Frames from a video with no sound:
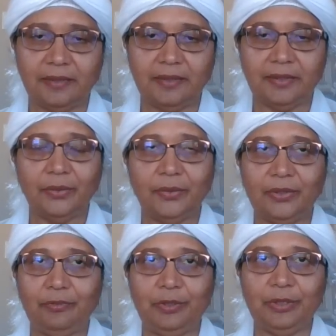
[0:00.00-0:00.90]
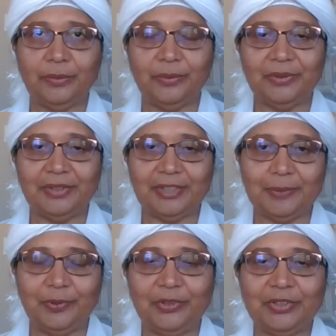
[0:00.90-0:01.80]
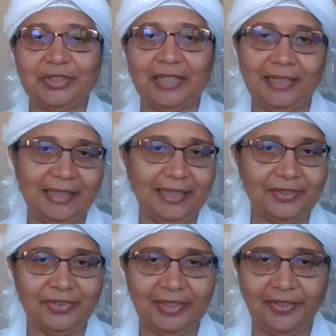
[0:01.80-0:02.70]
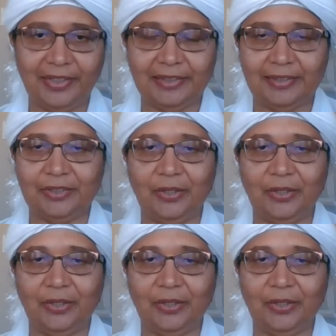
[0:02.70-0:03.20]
So, if we go to spiritual and esoterical